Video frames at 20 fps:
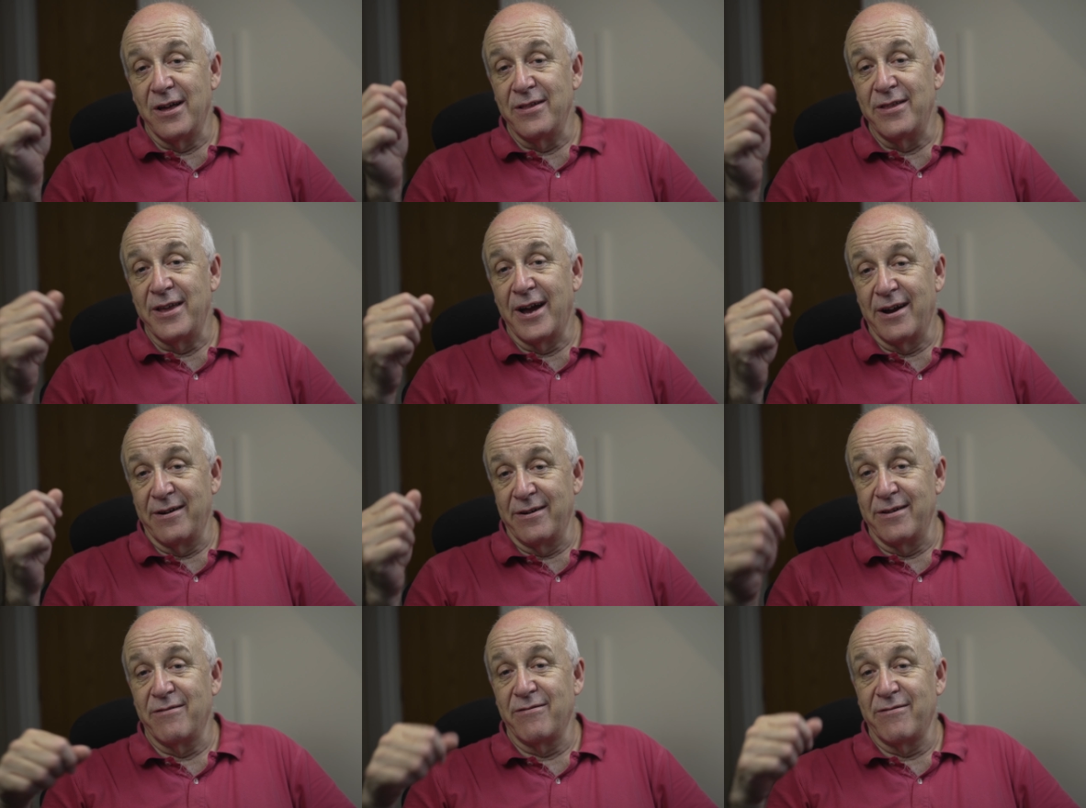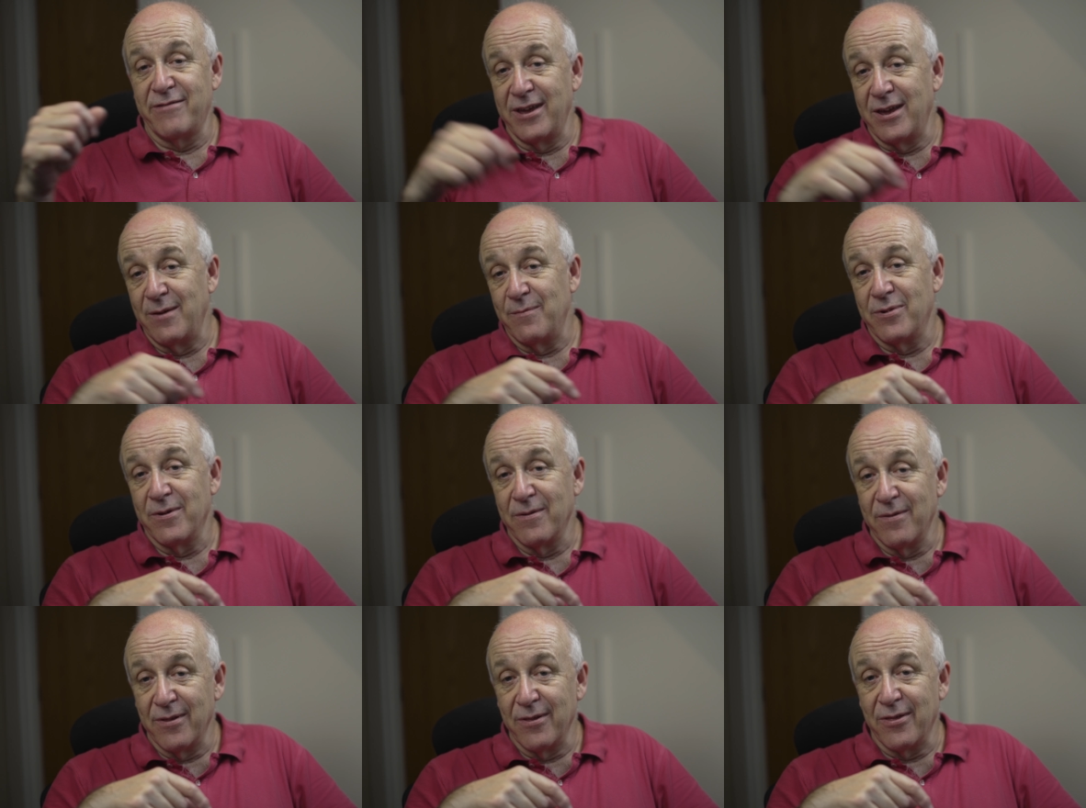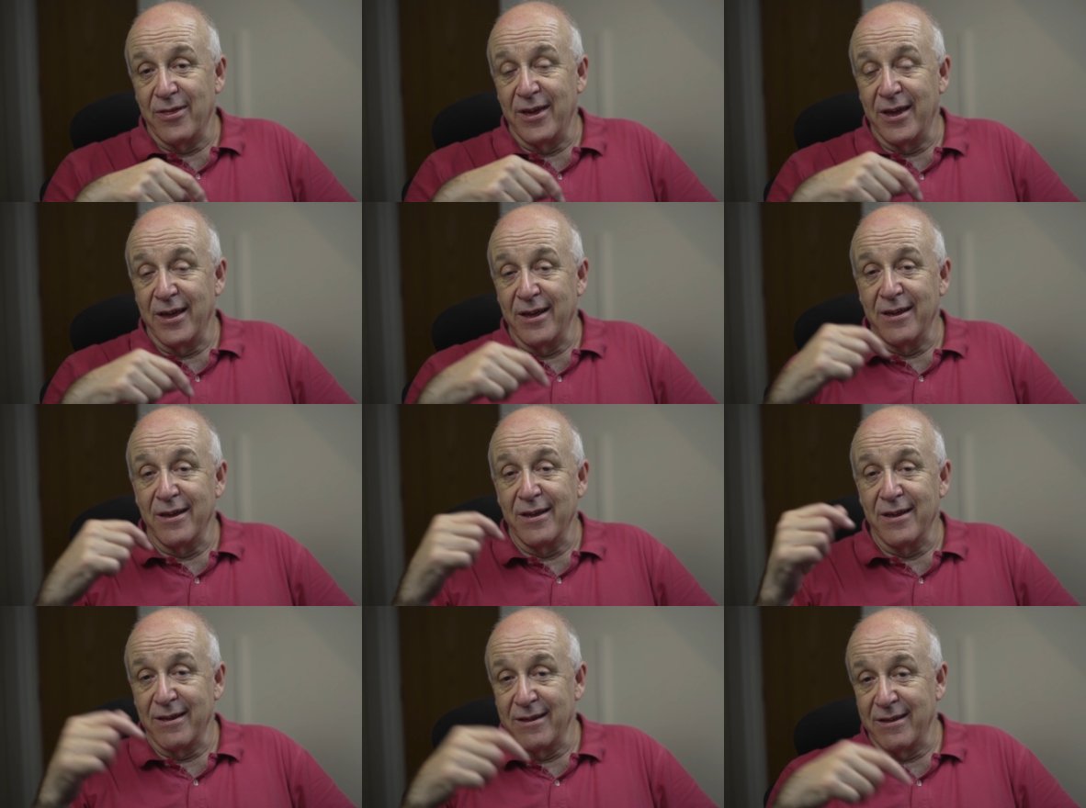down a steep
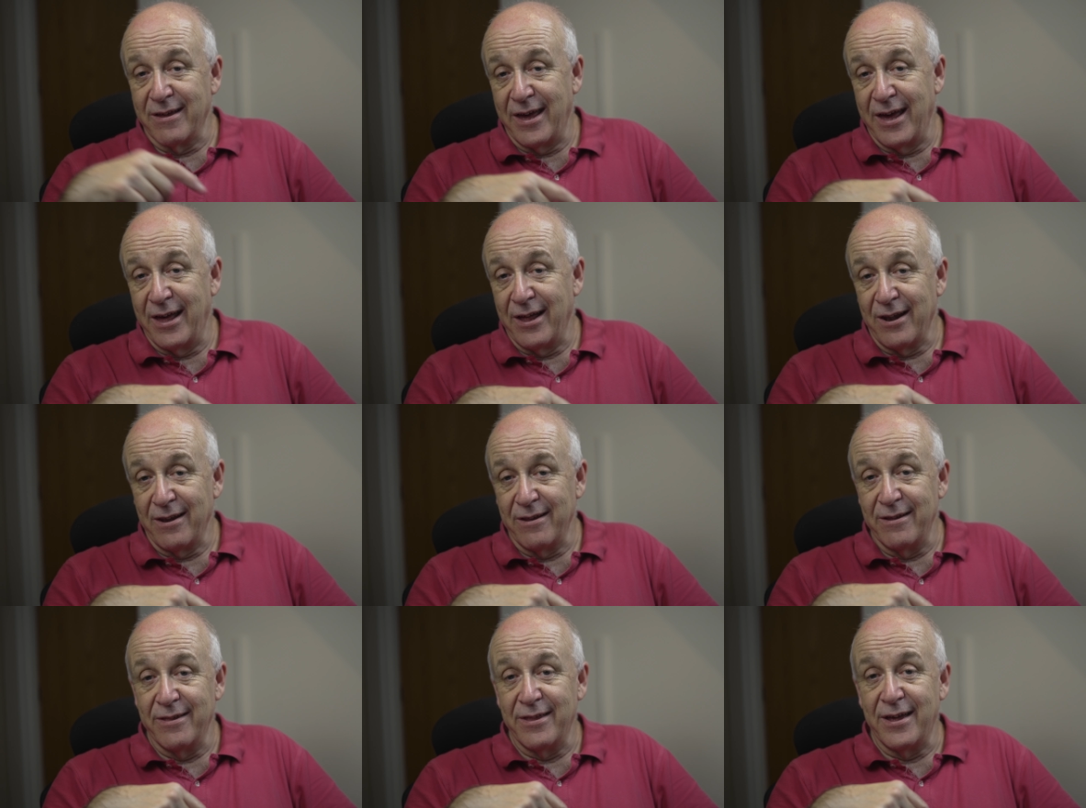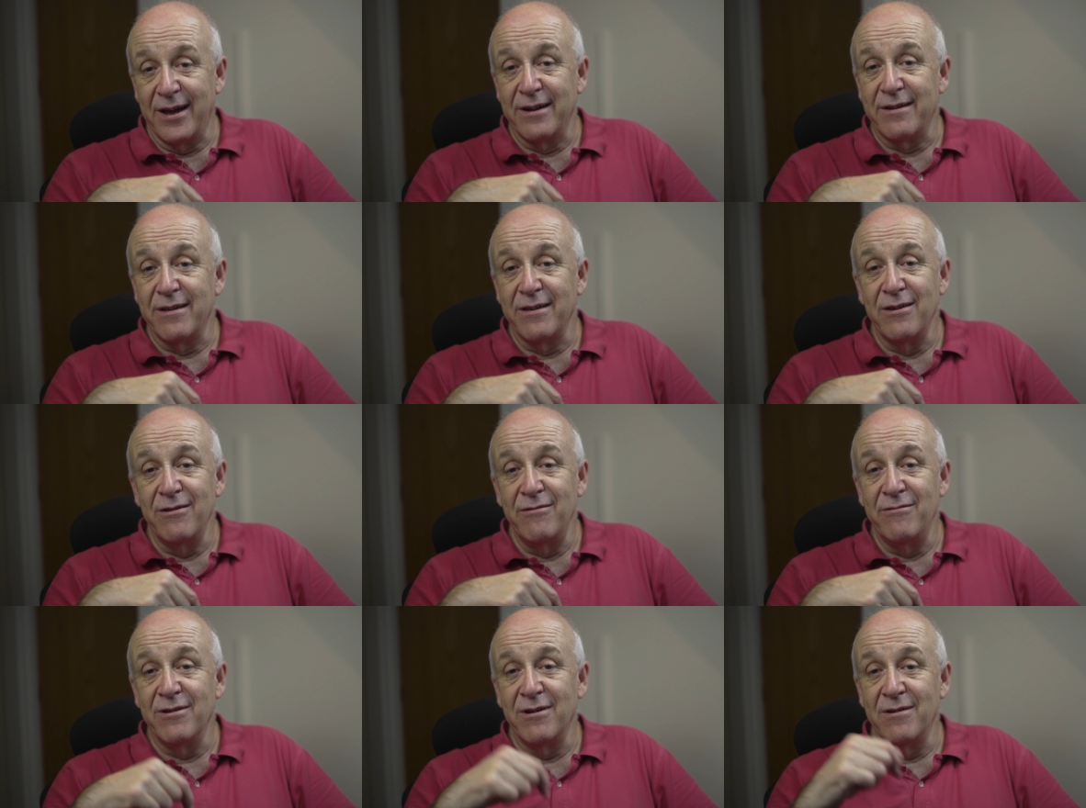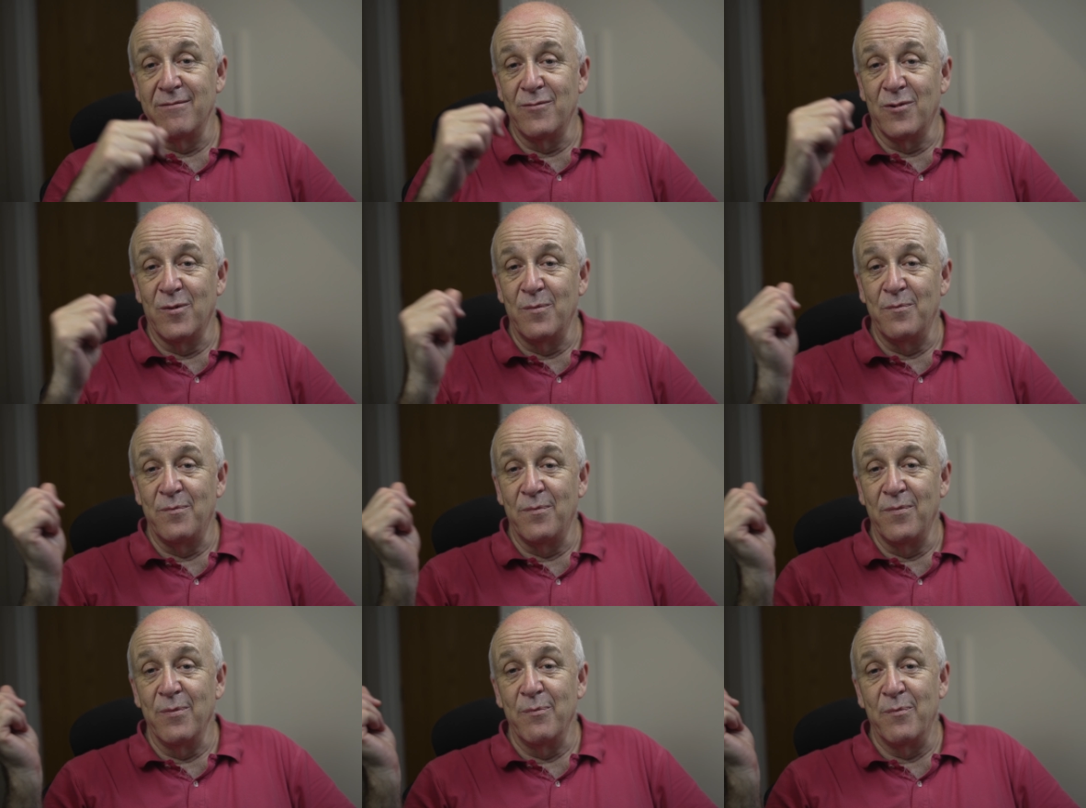hill and that, you don't
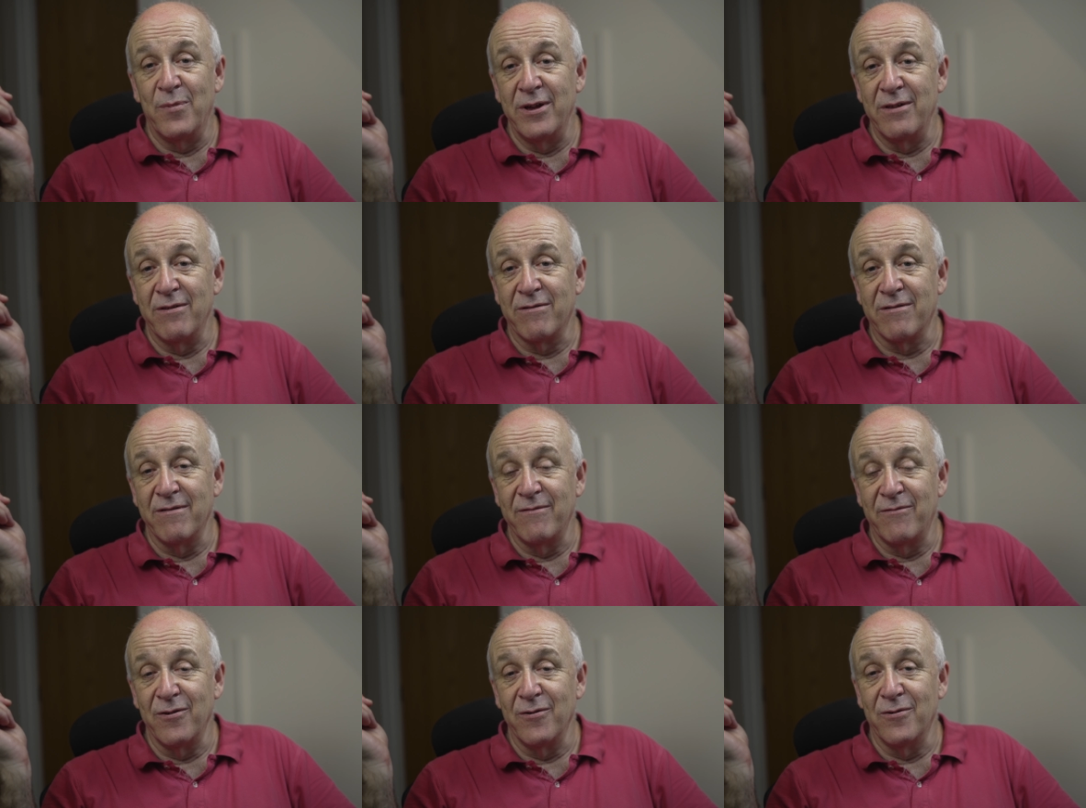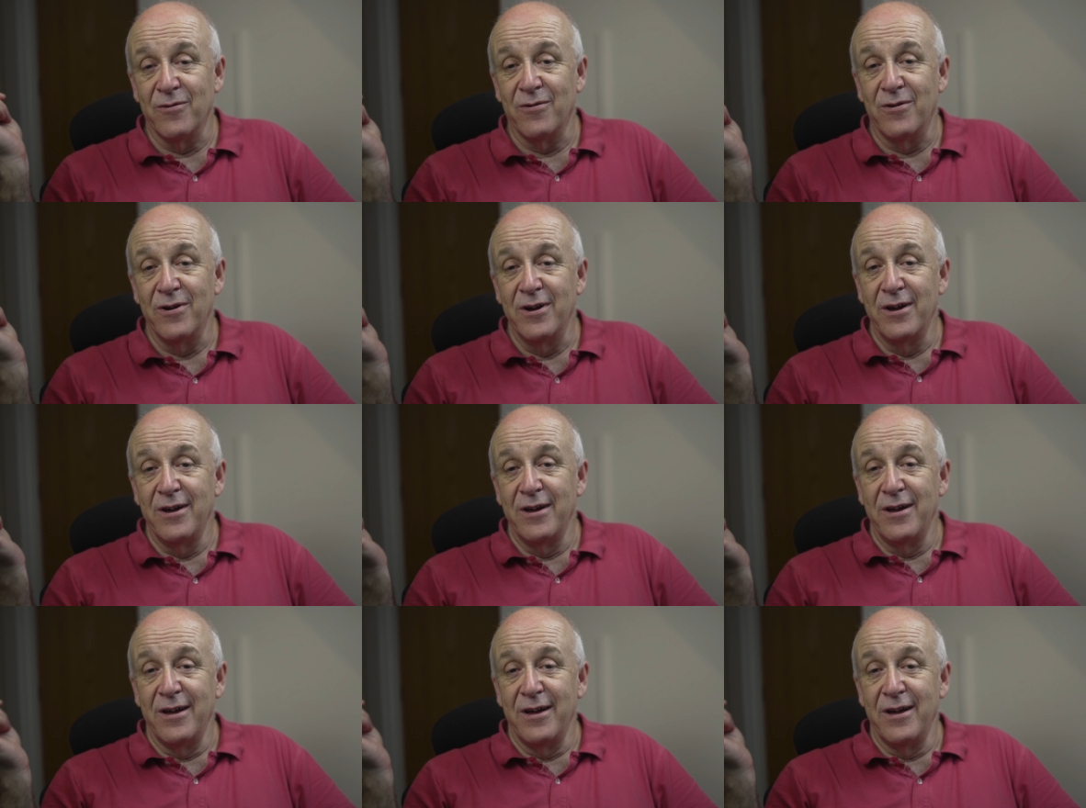want bits of your